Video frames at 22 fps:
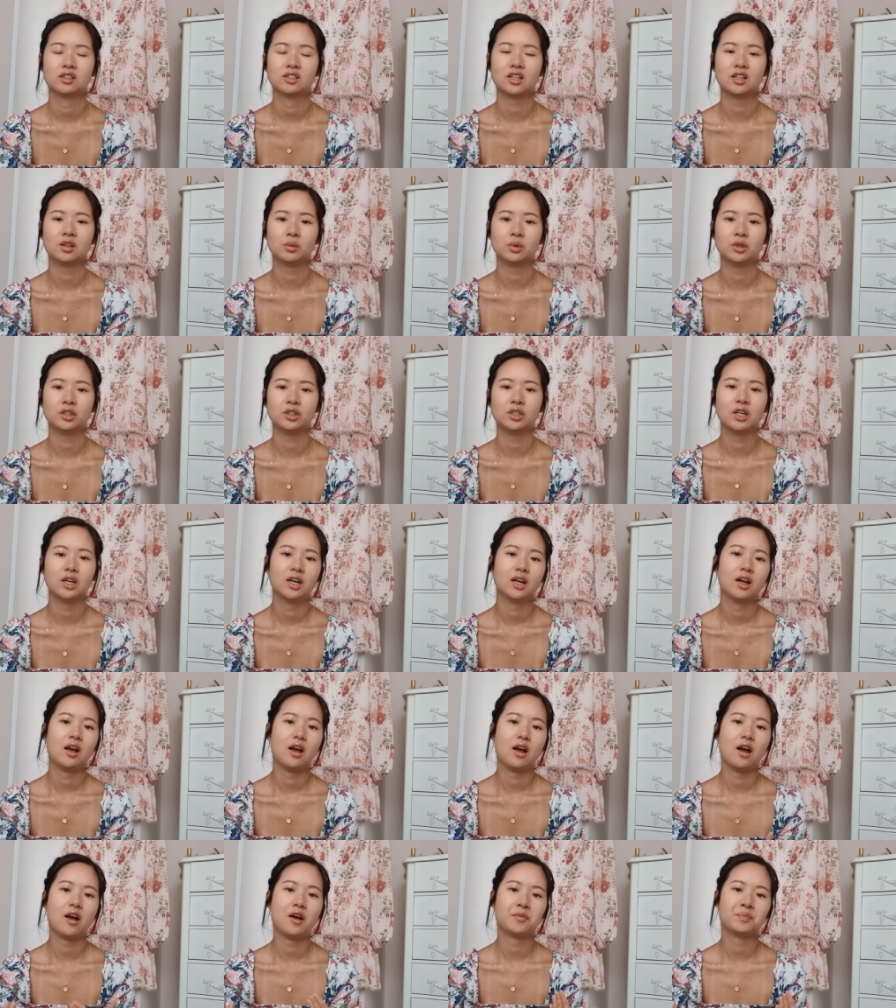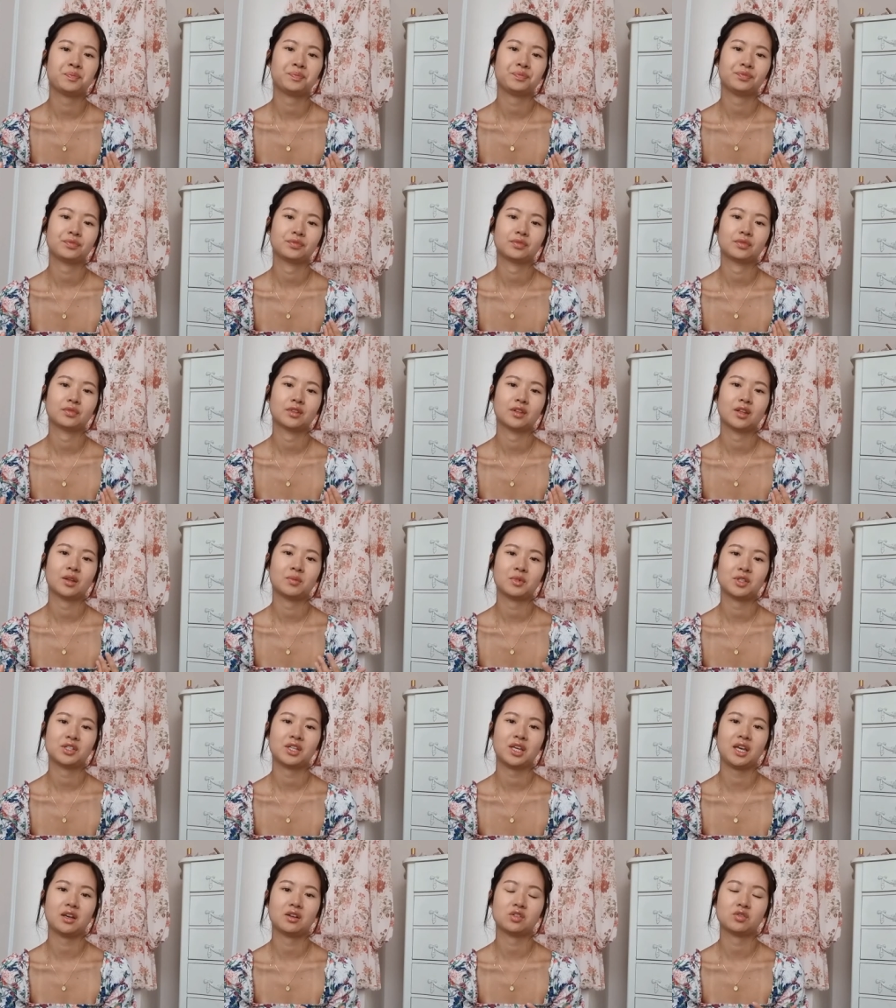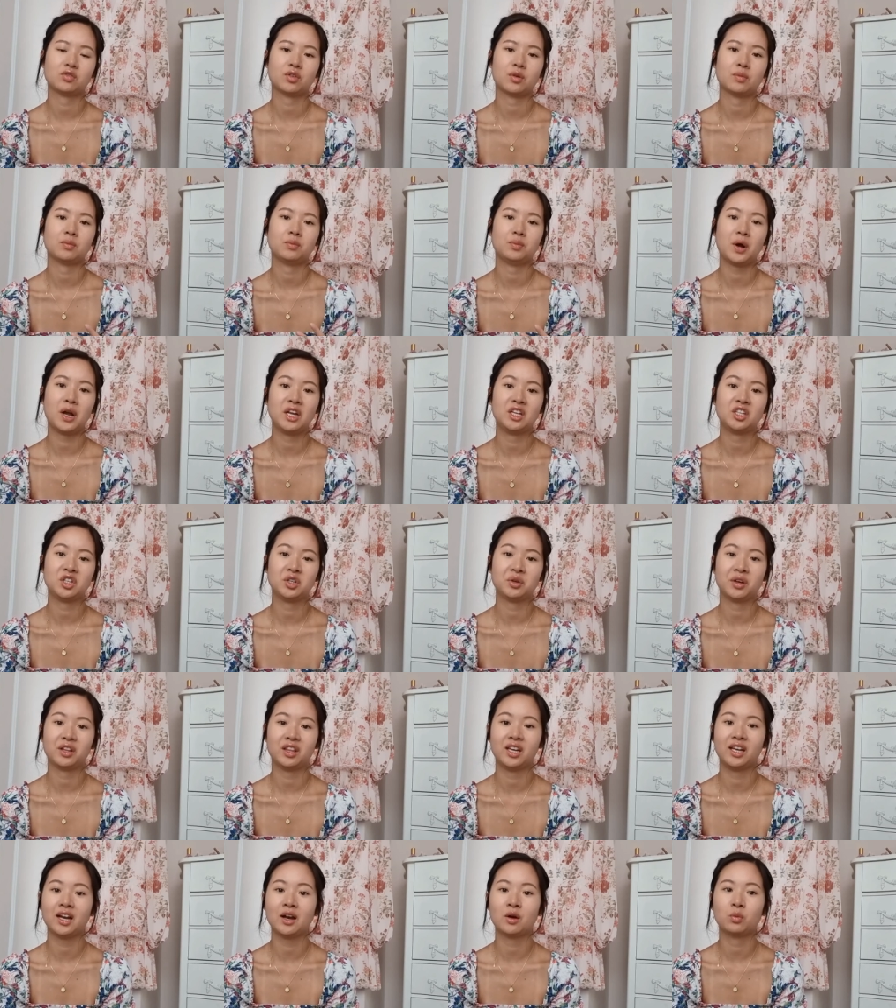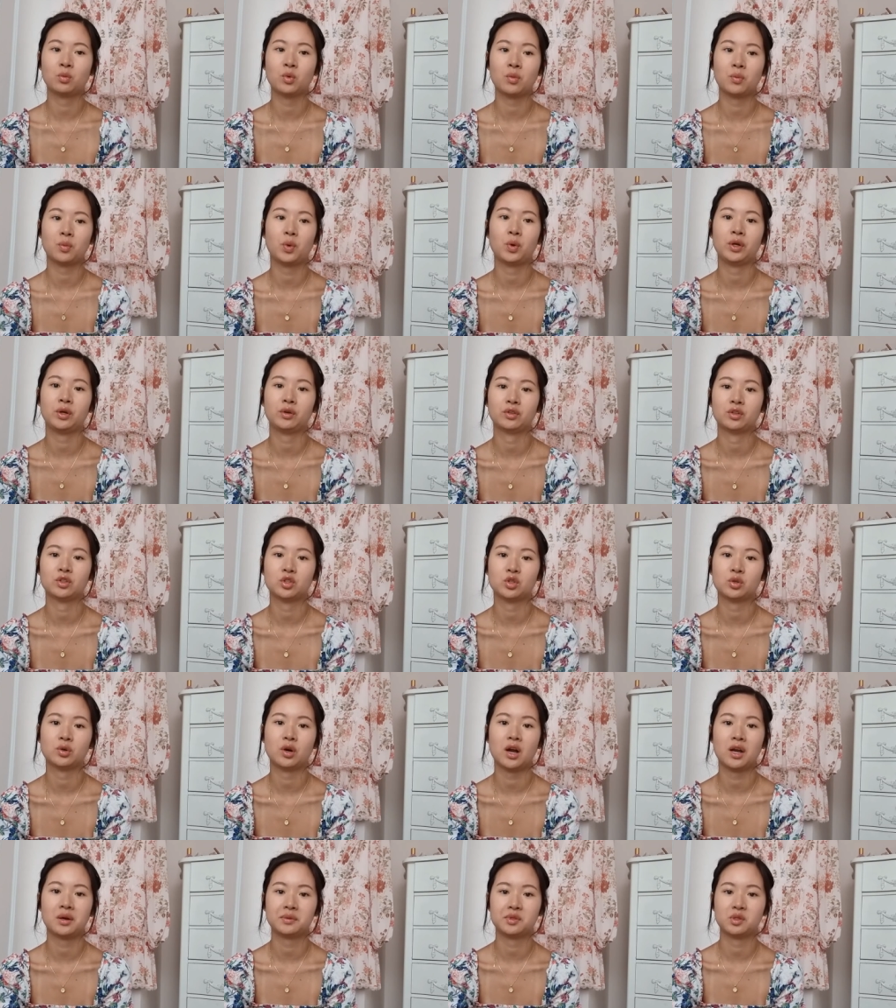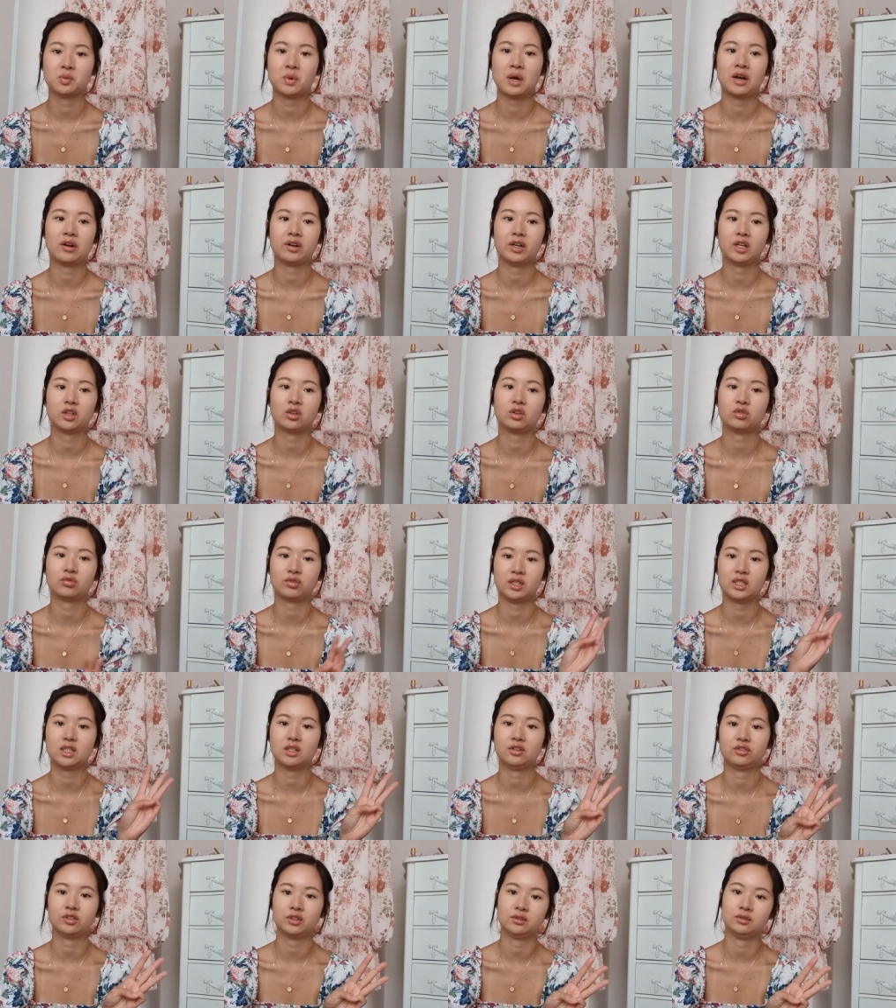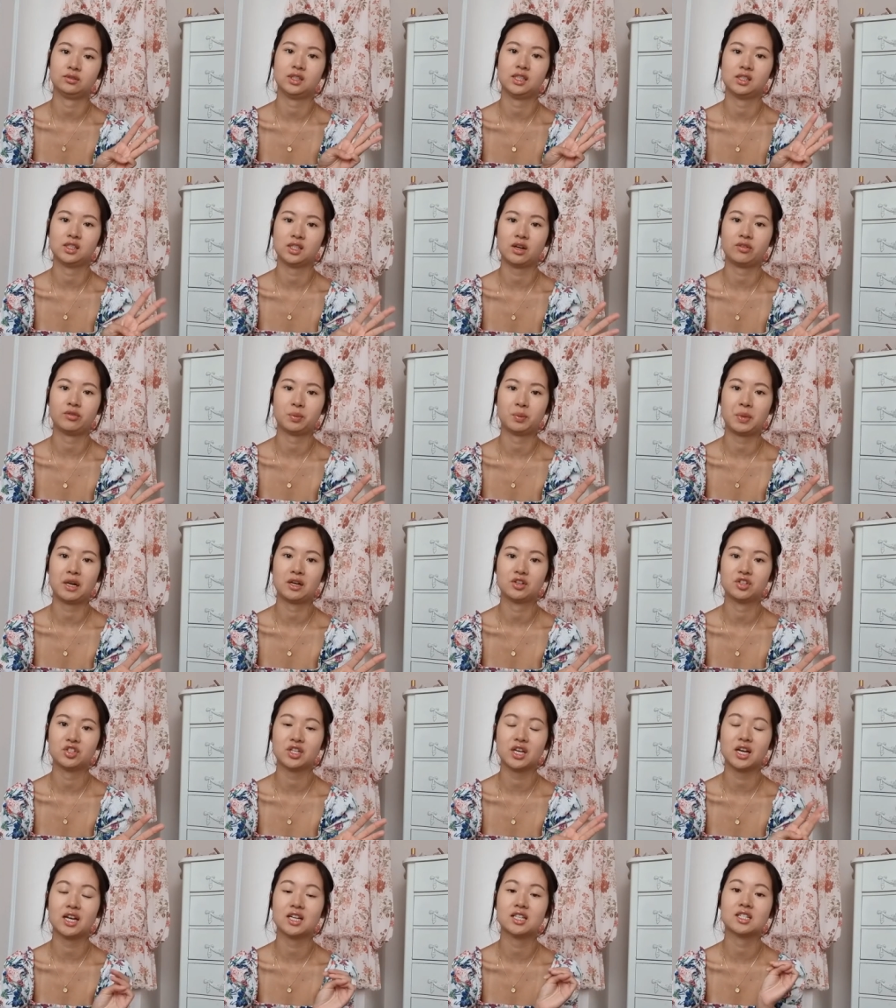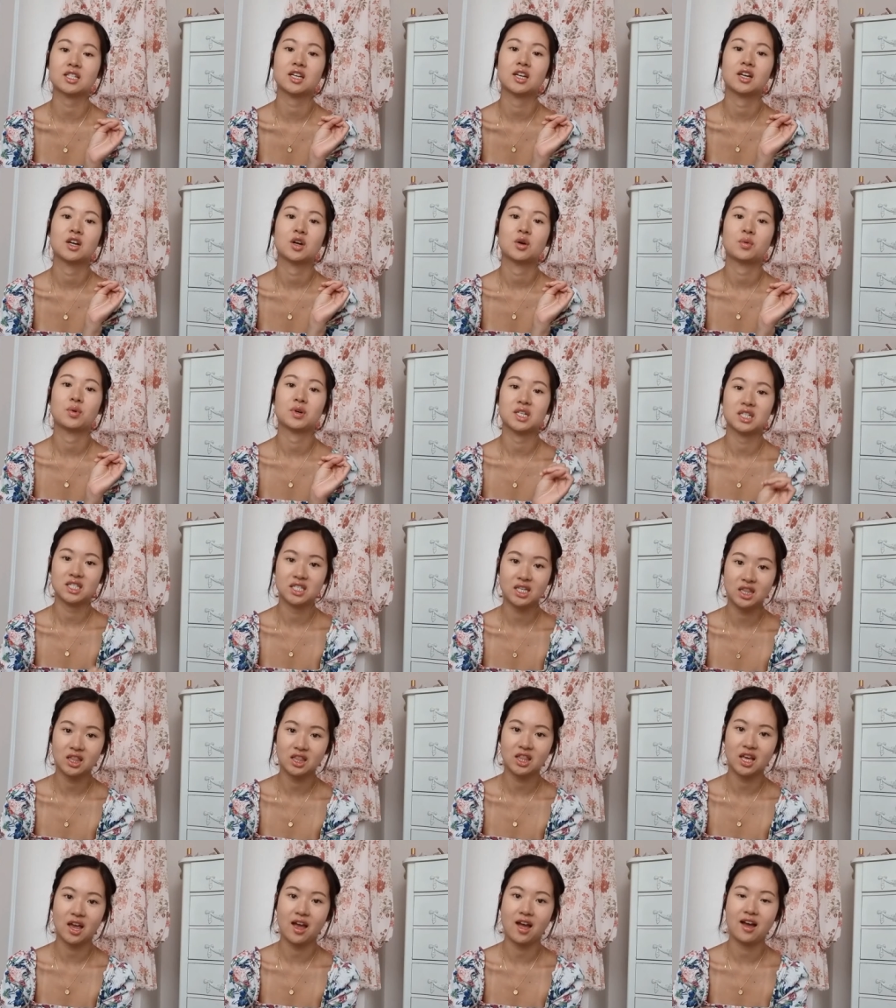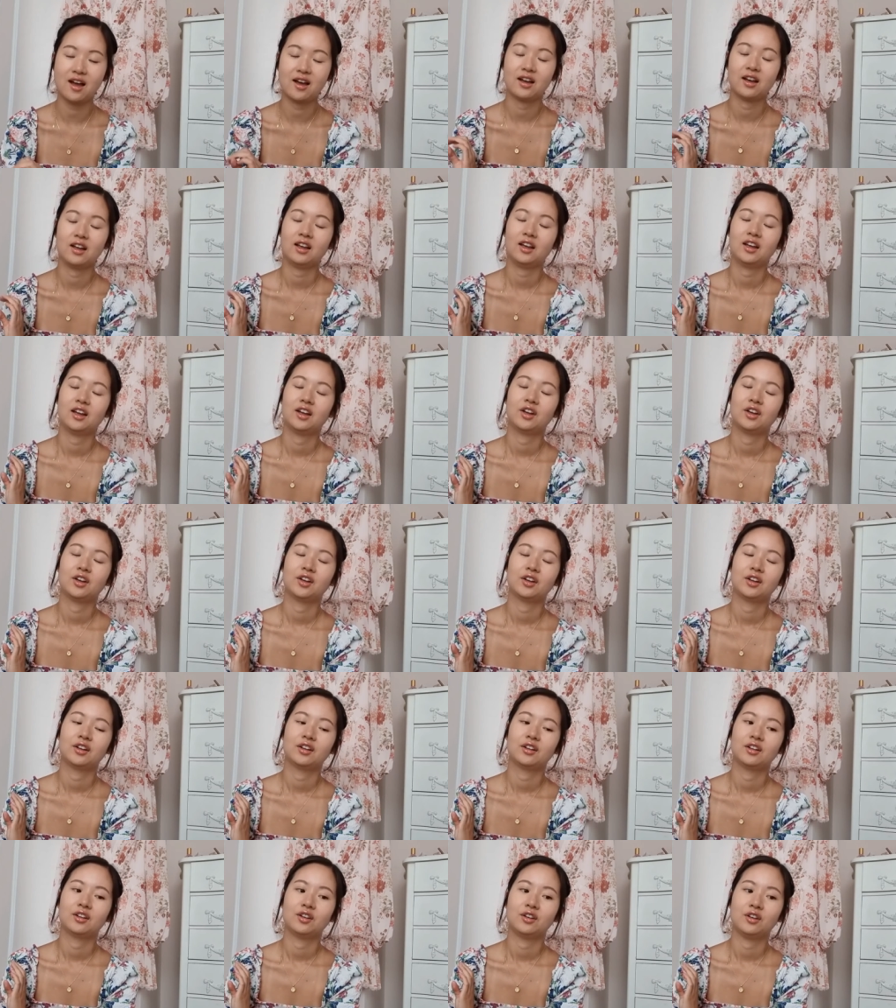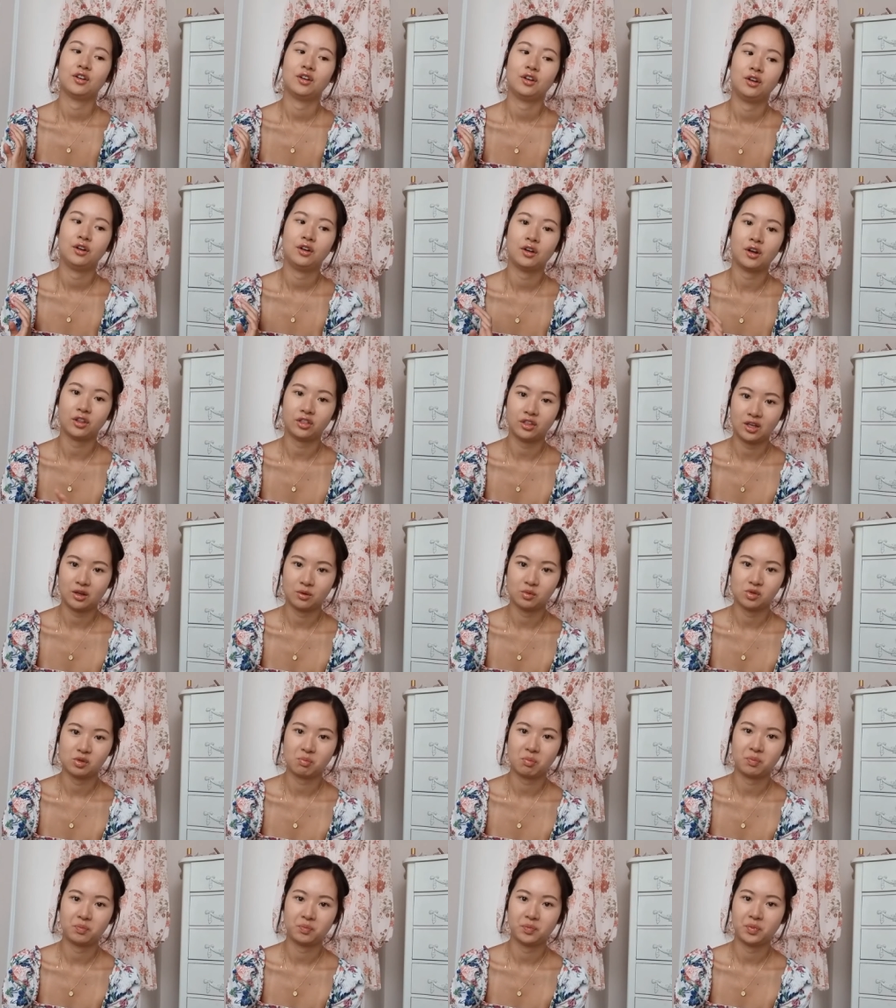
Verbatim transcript: that the word? Um, the mosquitoes from biting you. I think at one point on the tour I was wearing three different insect repellents and when I did that nothing was